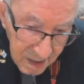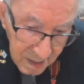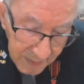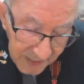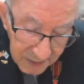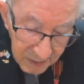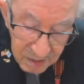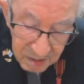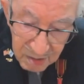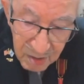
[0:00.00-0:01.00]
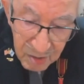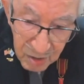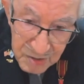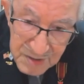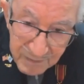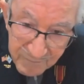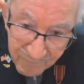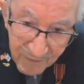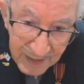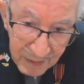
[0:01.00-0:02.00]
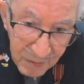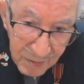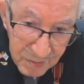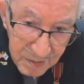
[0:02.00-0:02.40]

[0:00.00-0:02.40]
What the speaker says: My uncle and cousin followed.